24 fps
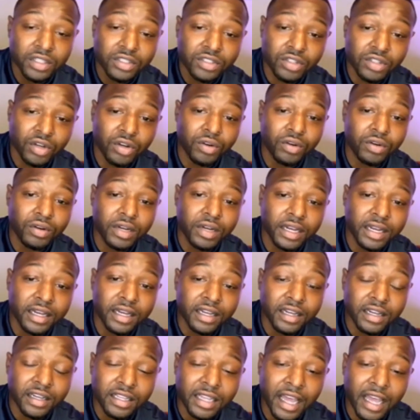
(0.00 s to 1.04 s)
So
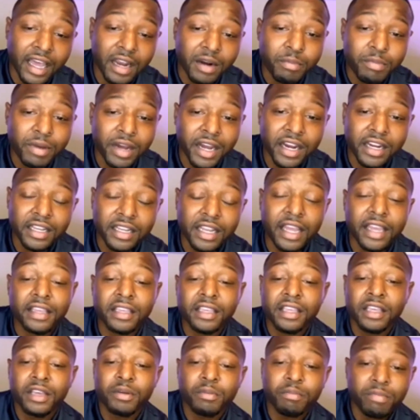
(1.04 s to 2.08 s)
a lot of
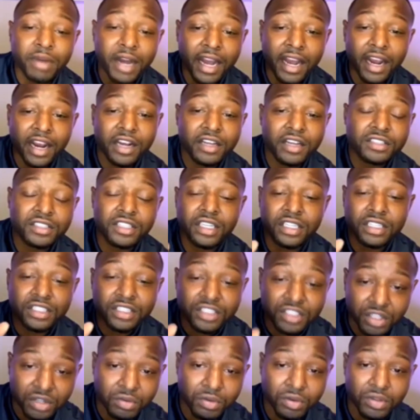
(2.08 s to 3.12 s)
buyers
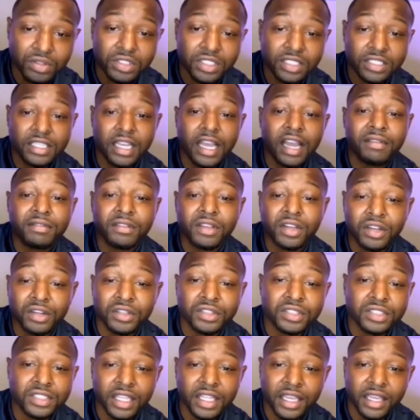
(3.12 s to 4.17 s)
in general just have to
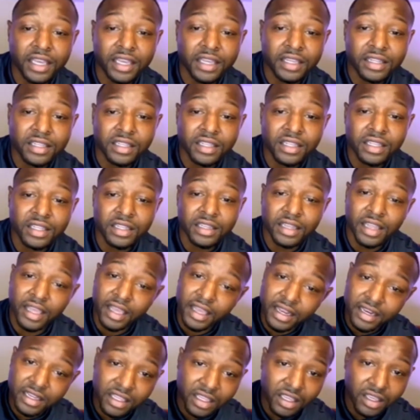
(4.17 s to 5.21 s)
understand
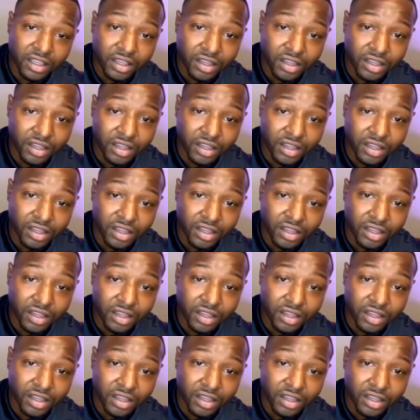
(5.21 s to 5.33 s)
that,